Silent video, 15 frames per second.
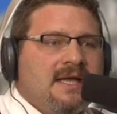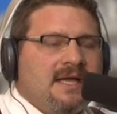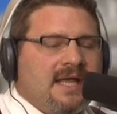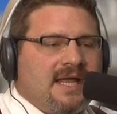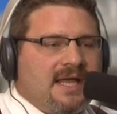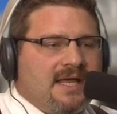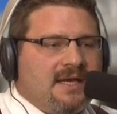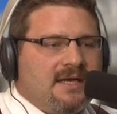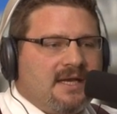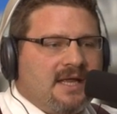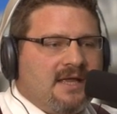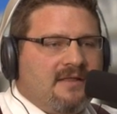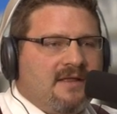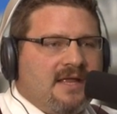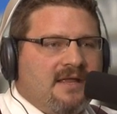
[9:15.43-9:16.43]
And eh,
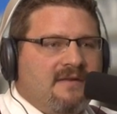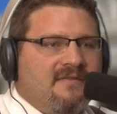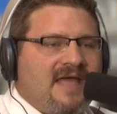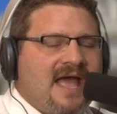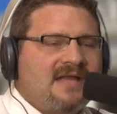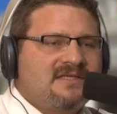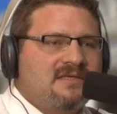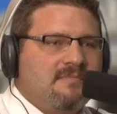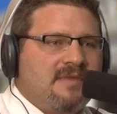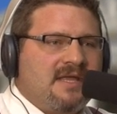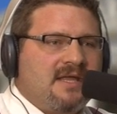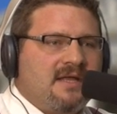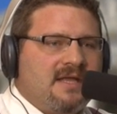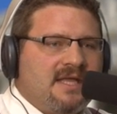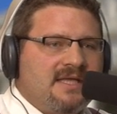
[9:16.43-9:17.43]
yeah. uh, and that to me,